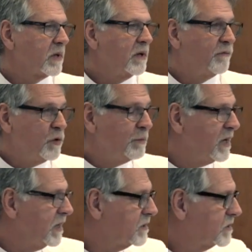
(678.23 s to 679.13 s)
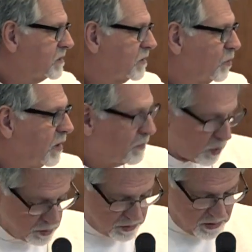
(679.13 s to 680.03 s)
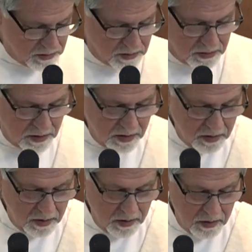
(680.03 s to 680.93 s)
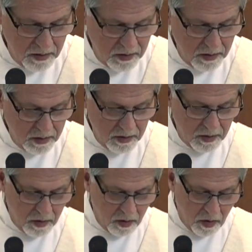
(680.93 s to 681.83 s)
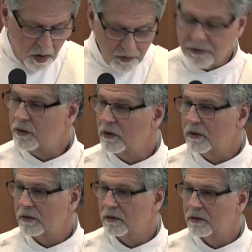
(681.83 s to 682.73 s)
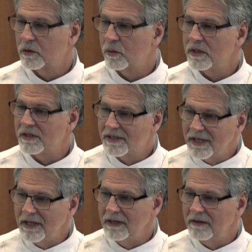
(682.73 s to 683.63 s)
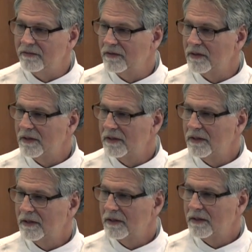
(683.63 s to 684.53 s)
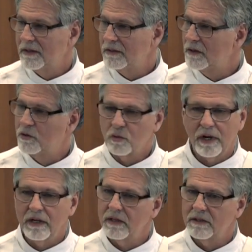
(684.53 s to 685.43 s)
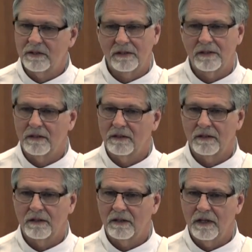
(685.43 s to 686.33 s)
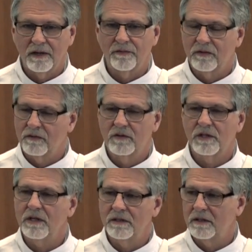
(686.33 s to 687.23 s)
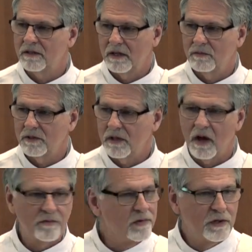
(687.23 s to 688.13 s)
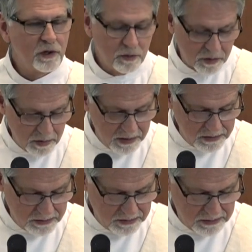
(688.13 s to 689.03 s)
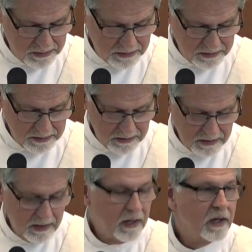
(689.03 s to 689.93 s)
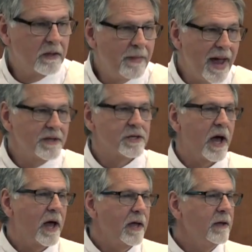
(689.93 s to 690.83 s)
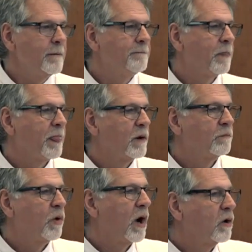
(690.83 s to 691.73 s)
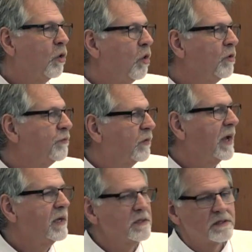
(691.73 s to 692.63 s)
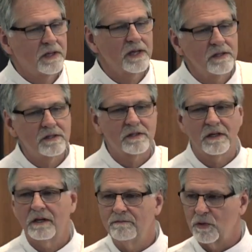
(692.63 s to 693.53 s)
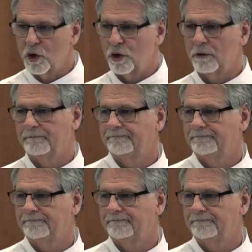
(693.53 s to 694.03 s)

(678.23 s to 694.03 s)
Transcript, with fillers: In a few minutes, we'll approach this altar to receive the greatest gift of Jesus himself in the Eucharist. And the Magi brought gold, frankincense, and myrrh.